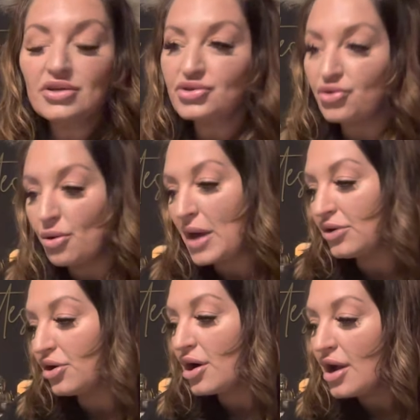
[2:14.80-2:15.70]
So no
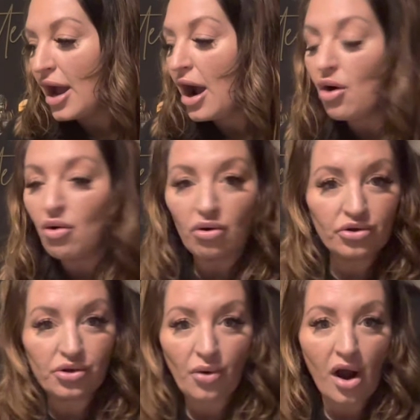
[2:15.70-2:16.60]
matter how old
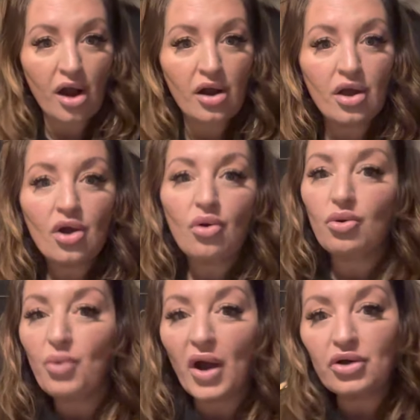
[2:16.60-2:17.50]
you are
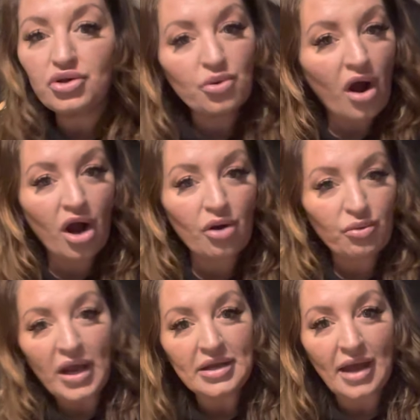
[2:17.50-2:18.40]
or where you are
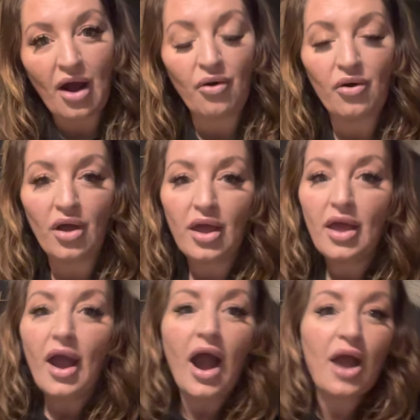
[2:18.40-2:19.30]
right now,
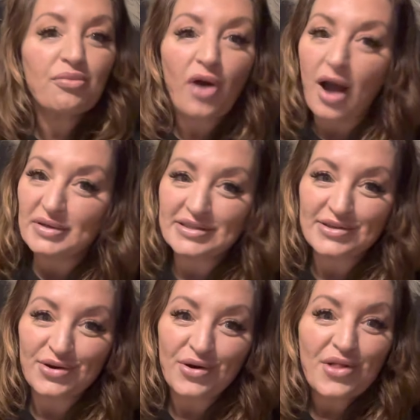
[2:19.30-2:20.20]
I promise
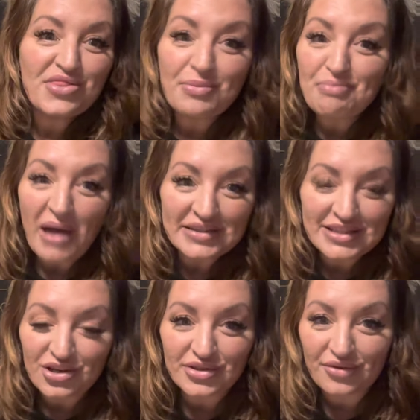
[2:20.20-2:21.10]
you, the
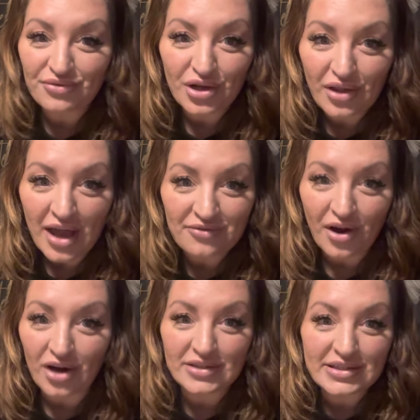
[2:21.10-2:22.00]
best years of your life
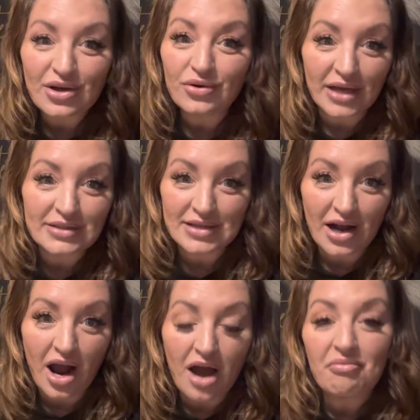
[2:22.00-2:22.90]
are still yet to
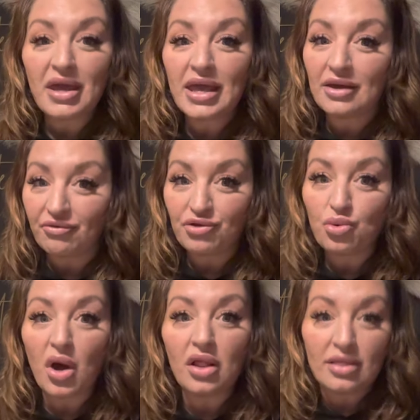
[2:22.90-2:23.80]
come if you
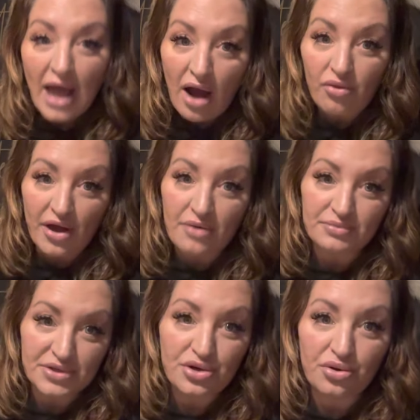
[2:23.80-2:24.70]
allow
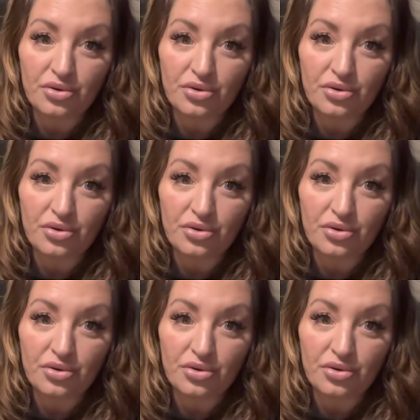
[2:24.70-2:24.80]
them to,